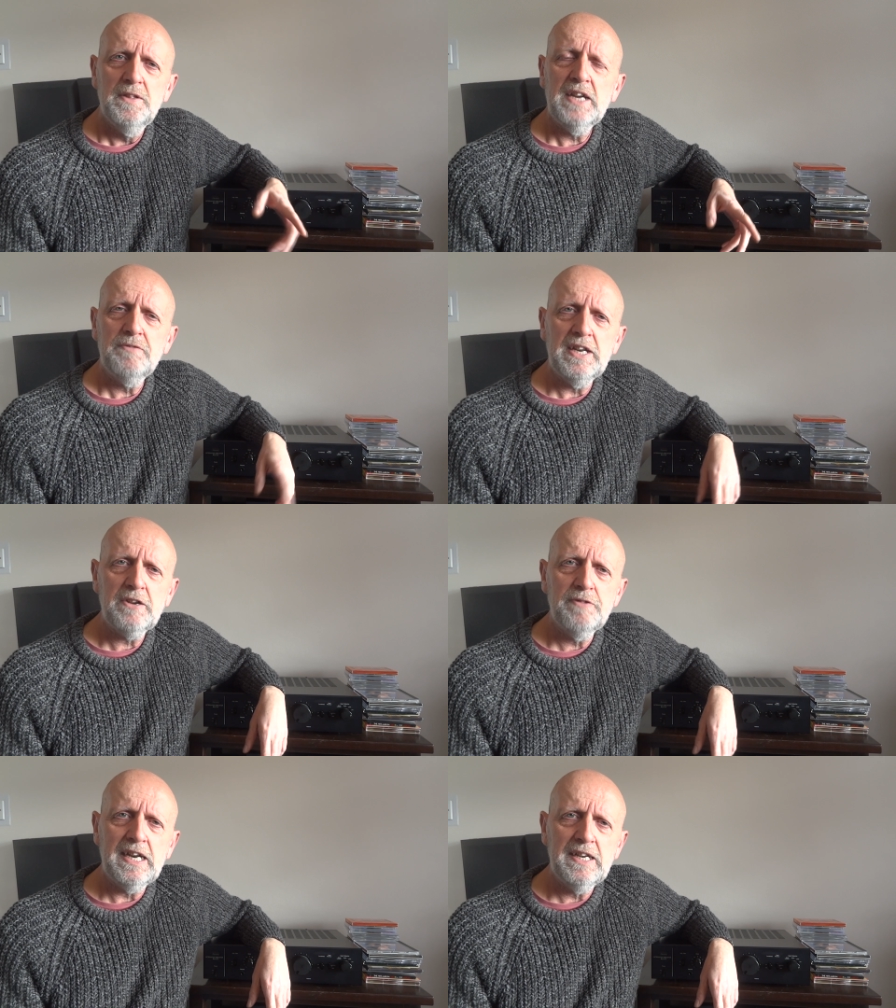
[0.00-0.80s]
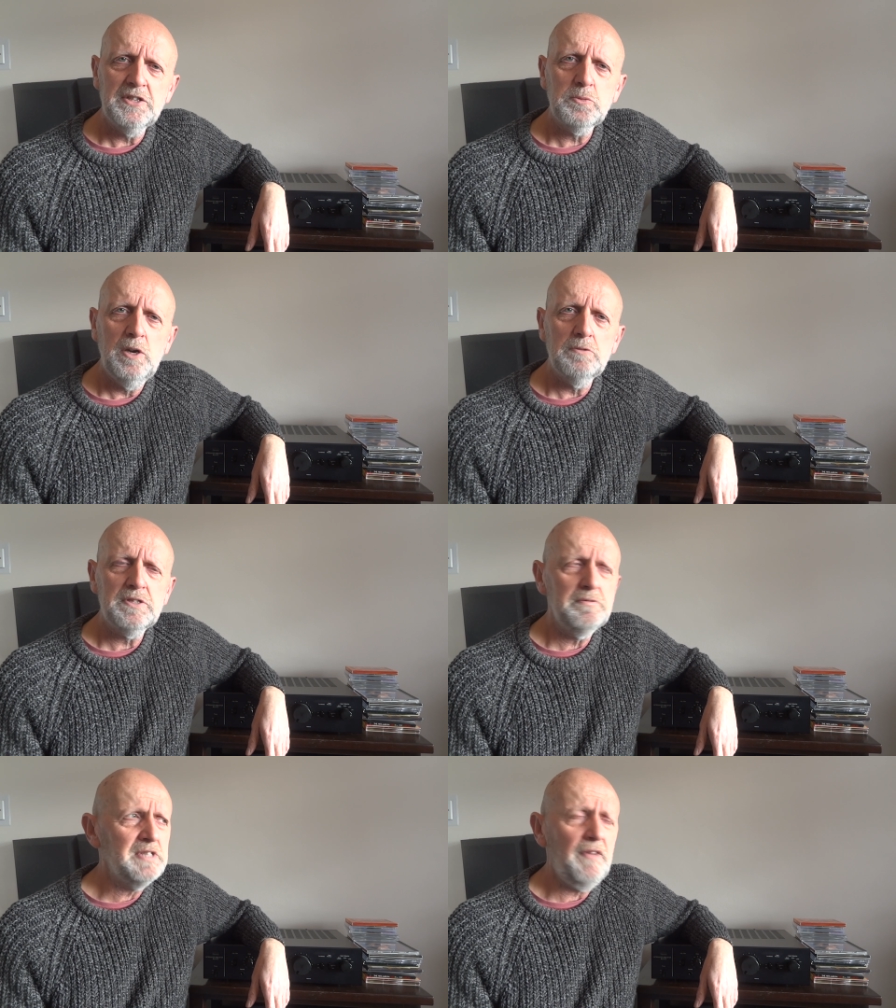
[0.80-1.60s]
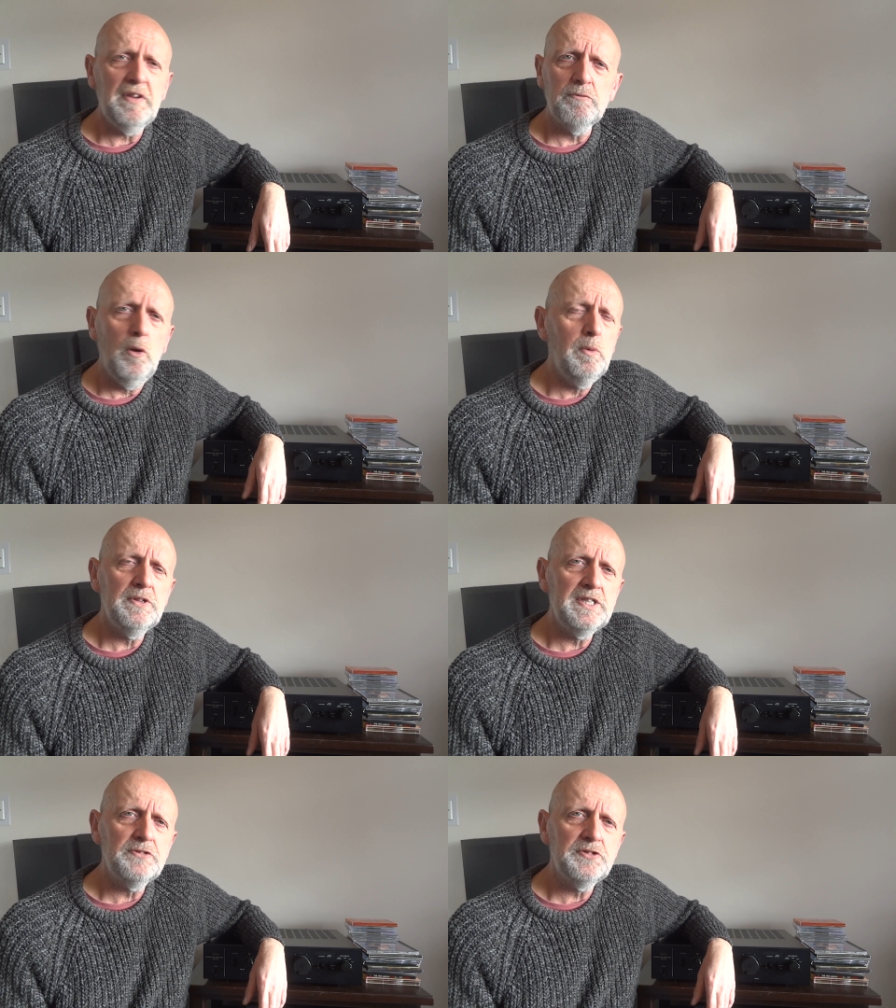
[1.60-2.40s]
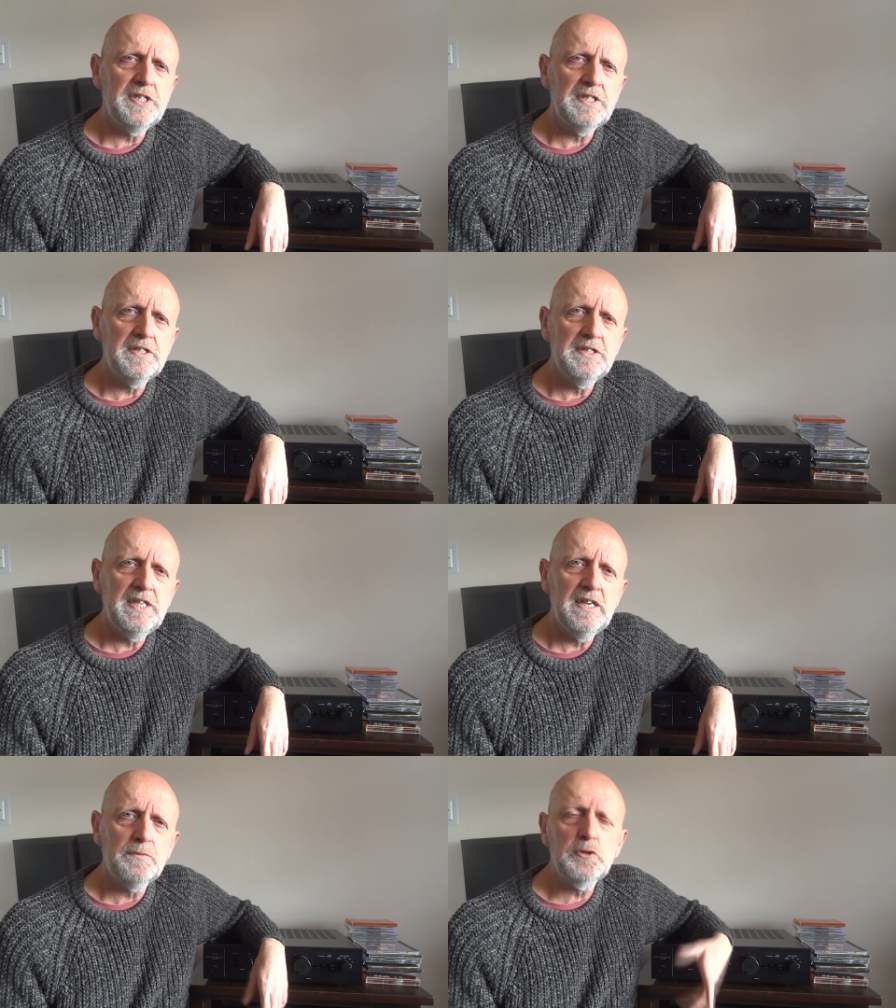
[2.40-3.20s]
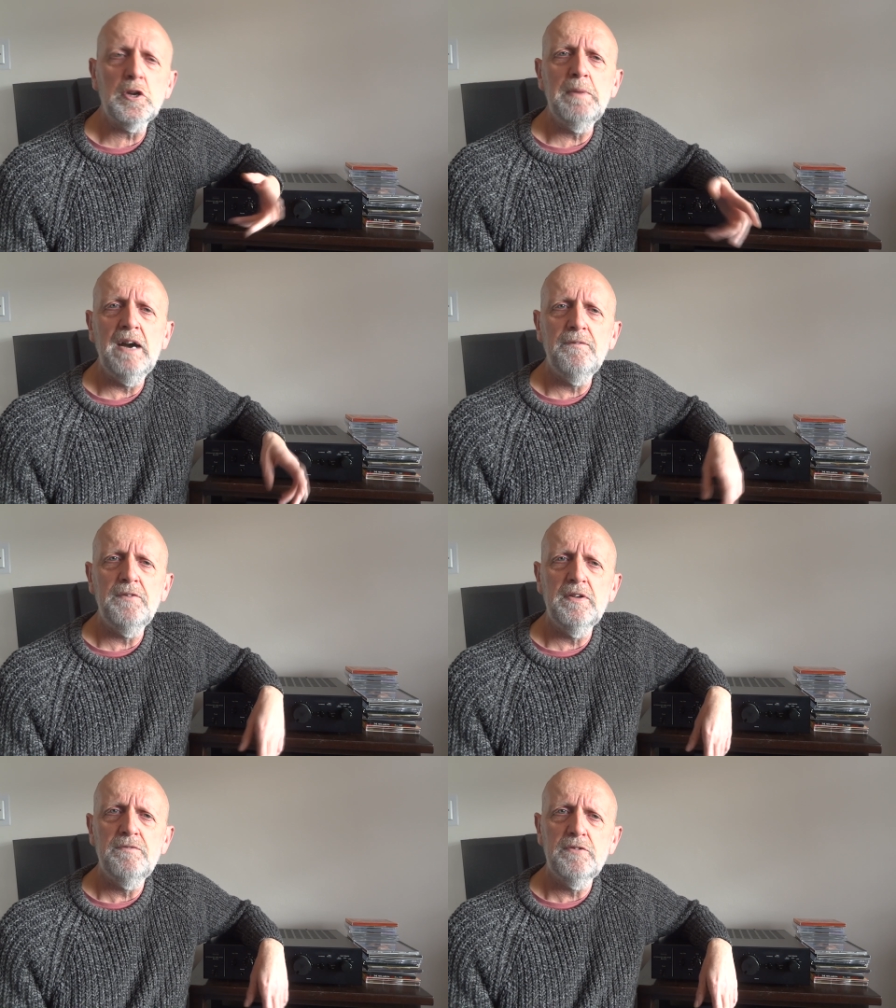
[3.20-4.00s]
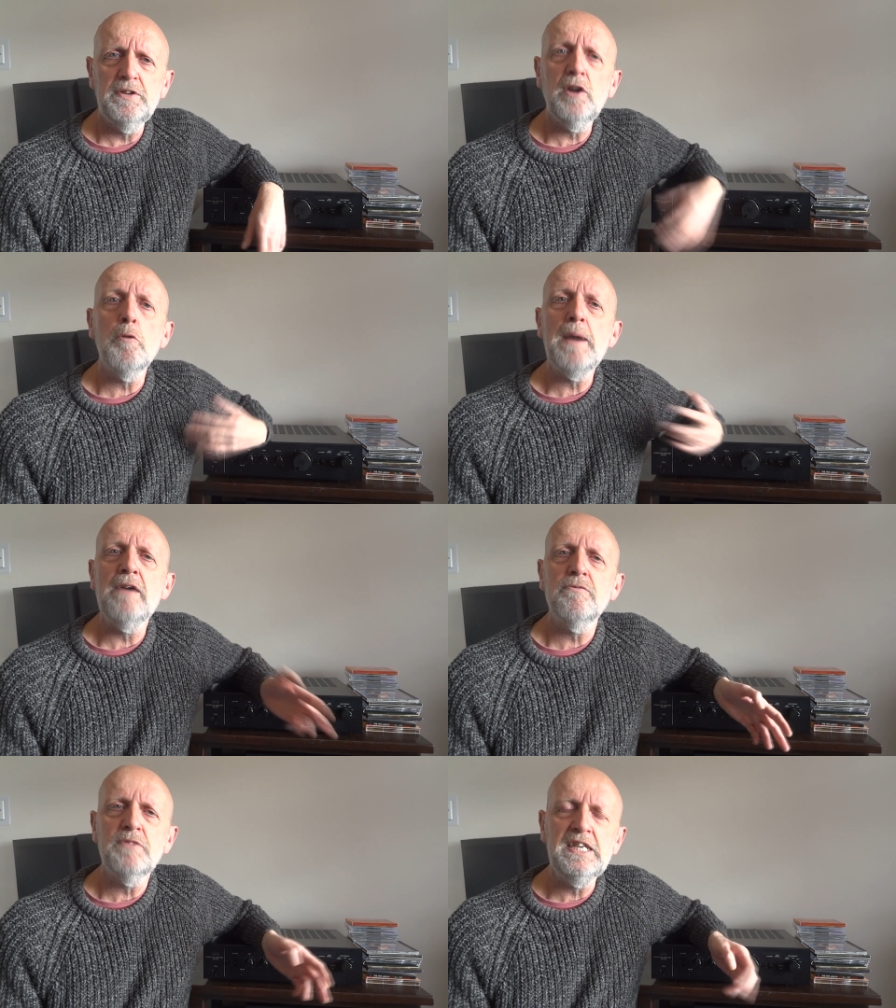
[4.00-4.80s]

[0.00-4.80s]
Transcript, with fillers: they read correctly as well. So there's nothing wrong with these resistors here. i took them out for, for no apparent